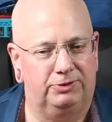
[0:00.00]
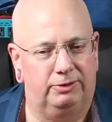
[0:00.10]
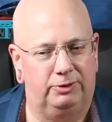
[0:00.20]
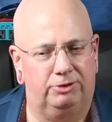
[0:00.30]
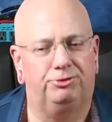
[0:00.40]

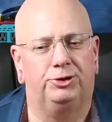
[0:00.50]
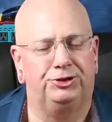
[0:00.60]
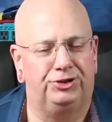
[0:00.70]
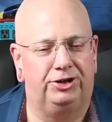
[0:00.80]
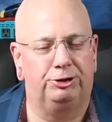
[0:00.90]
Say, well, you're
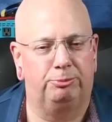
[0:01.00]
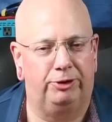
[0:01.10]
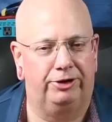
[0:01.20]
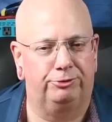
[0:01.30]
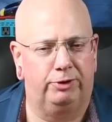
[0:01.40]
focusing on your
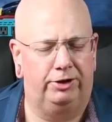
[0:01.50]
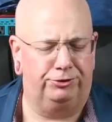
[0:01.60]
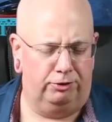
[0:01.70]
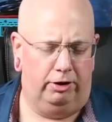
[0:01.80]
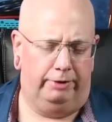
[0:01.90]
breath, right?
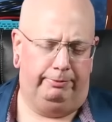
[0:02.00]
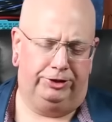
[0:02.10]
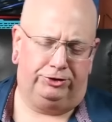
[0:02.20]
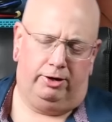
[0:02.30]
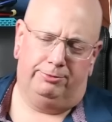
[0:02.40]
That's right, it
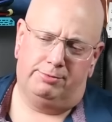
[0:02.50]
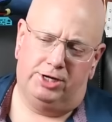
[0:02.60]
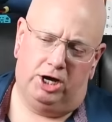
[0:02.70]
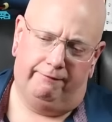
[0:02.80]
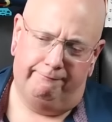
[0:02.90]
makes calms me
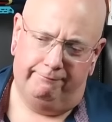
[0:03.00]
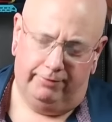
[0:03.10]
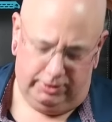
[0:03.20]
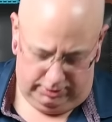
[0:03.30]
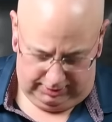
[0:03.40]
down.
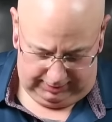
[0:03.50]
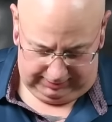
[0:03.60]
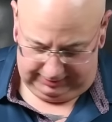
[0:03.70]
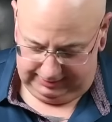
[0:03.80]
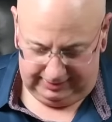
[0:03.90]

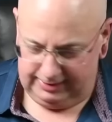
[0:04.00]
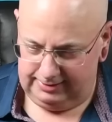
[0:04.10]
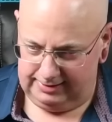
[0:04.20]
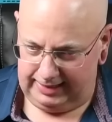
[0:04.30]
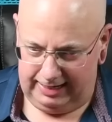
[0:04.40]
I said,
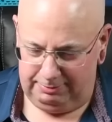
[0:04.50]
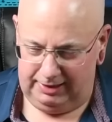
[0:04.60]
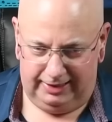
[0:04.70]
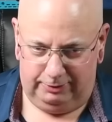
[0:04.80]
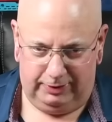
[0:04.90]
that can't
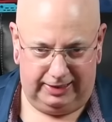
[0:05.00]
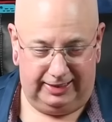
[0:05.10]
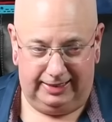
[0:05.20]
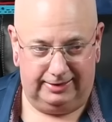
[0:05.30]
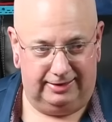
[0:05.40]
be any way
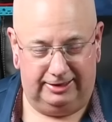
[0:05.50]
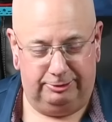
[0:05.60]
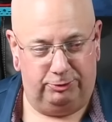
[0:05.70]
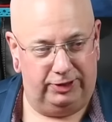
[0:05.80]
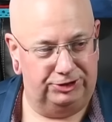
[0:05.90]
connected to
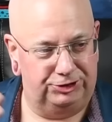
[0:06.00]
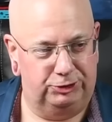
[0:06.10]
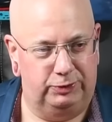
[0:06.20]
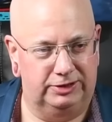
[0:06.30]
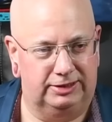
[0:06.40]
liberation
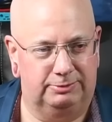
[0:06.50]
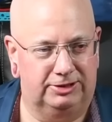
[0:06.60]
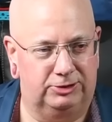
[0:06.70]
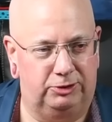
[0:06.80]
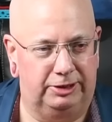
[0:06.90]
or wisdom.
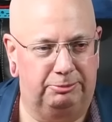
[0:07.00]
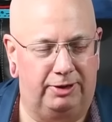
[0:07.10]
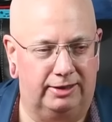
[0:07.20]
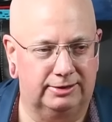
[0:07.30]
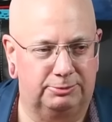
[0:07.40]
It's totally
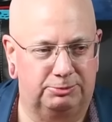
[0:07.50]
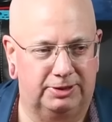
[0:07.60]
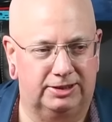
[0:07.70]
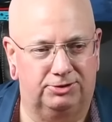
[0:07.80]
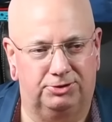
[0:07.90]
impossible
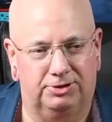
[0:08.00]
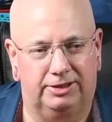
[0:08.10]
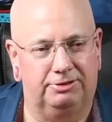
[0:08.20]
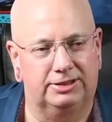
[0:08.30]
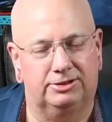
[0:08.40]
because if you're
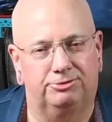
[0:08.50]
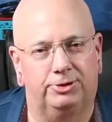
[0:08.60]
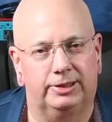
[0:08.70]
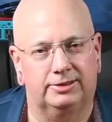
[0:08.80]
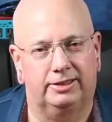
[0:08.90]
interested in
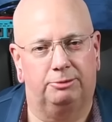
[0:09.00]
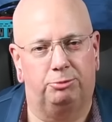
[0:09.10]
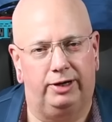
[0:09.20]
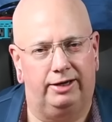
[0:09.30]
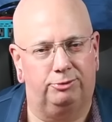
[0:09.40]
focusing on
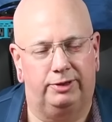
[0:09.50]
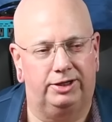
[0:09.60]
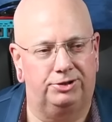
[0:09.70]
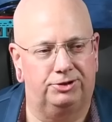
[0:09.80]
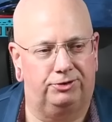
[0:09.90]
breath, why
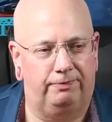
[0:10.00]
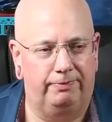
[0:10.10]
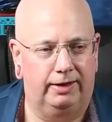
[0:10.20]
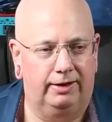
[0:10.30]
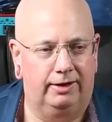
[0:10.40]
don't you just
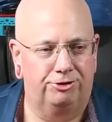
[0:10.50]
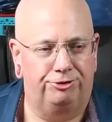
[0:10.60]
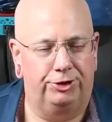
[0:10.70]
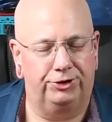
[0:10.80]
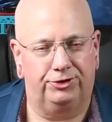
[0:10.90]

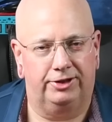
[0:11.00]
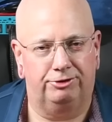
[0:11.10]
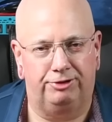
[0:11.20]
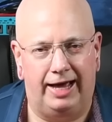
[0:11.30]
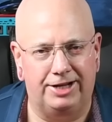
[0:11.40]
focus on
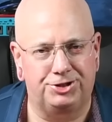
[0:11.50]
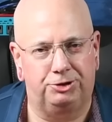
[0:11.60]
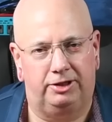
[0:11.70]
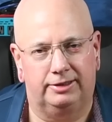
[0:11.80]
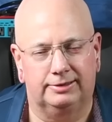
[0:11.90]
the
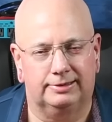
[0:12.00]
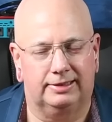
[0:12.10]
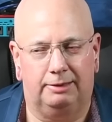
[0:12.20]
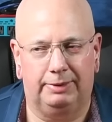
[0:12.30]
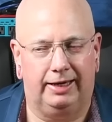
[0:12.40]
flatulence
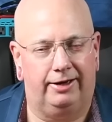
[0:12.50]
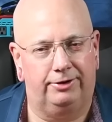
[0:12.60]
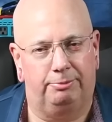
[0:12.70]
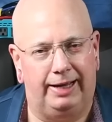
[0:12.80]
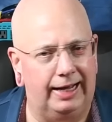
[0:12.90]
coming
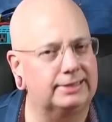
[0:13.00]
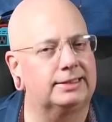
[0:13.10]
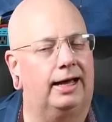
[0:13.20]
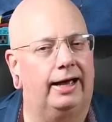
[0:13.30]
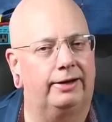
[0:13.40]
out your
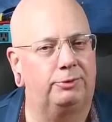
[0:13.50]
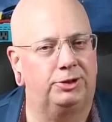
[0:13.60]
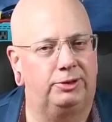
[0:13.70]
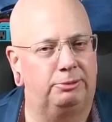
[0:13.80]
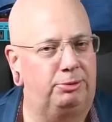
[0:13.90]
backside
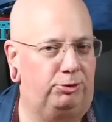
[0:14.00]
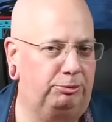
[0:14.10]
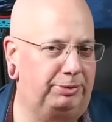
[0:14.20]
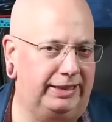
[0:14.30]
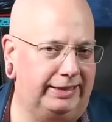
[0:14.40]
when you eat a
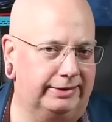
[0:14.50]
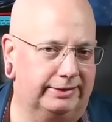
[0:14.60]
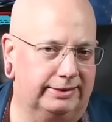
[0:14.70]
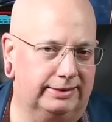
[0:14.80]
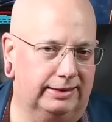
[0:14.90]
bowl of
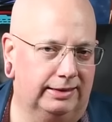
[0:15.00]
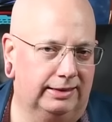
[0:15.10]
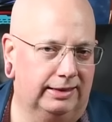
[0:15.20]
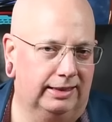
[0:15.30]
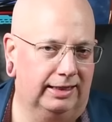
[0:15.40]
beans?
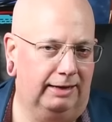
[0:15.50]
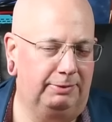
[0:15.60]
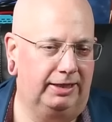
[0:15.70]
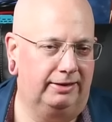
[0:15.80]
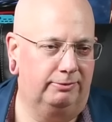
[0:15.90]
I
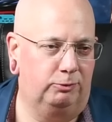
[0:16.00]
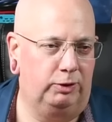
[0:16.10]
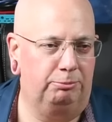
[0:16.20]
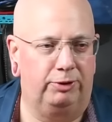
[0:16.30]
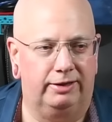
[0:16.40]
mean,
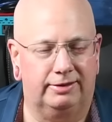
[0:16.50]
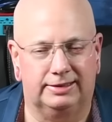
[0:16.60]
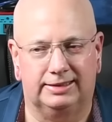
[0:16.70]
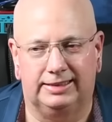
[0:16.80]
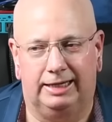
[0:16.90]
one breath
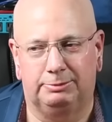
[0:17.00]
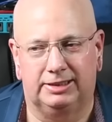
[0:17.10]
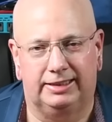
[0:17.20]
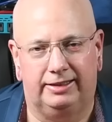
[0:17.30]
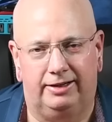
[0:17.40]
is the same
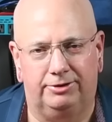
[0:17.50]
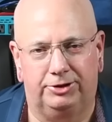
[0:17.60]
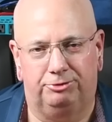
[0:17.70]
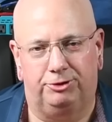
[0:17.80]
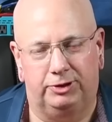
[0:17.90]
as any other.
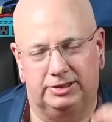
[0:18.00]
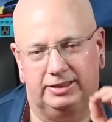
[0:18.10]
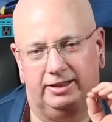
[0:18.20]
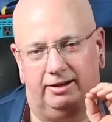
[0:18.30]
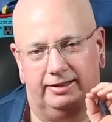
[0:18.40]
You're
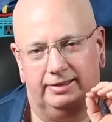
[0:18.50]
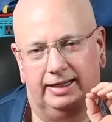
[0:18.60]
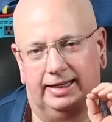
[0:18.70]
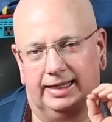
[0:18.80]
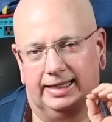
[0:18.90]
focusing on
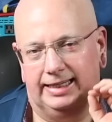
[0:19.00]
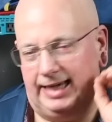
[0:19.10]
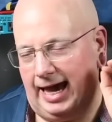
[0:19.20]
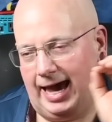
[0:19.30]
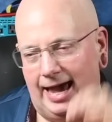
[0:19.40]

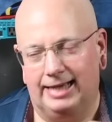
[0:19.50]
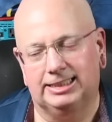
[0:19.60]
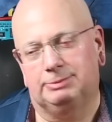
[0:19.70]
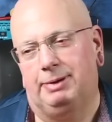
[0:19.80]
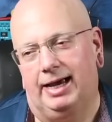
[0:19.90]

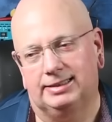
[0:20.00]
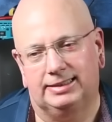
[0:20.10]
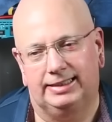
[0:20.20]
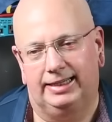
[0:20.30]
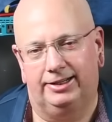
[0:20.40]
gas
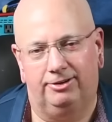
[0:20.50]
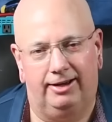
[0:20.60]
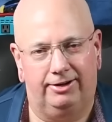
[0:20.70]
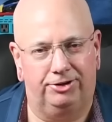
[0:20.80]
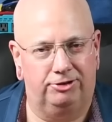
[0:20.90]
passing in or
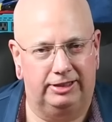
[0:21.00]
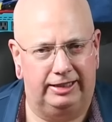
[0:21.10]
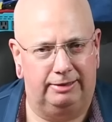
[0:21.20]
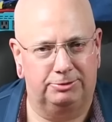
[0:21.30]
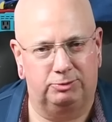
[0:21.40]
out of your
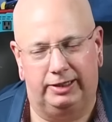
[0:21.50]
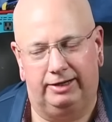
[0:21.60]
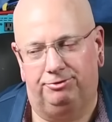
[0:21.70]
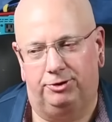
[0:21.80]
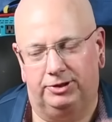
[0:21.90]
lips. Why
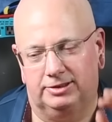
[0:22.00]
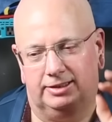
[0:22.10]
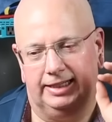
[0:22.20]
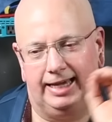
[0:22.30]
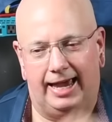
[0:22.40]
not focus
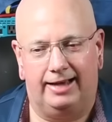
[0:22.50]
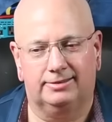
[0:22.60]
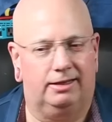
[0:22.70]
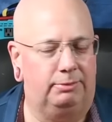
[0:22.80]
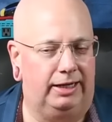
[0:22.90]
on the
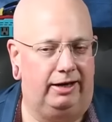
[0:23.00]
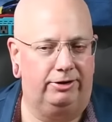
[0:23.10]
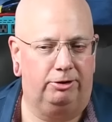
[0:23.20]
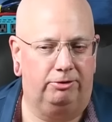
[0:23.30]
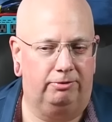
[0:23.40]
gas coming out
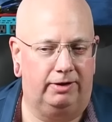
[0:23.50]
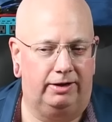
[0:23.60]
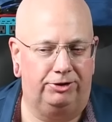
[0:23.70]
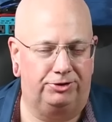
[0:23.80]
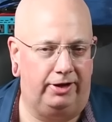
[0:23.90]
your,
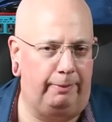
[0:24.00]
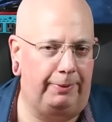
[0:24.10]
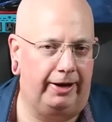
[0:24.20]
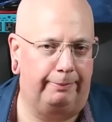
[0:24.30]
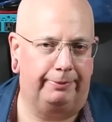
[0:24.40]
uh, your
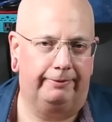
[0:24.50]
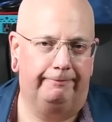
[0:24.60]
tailpipe?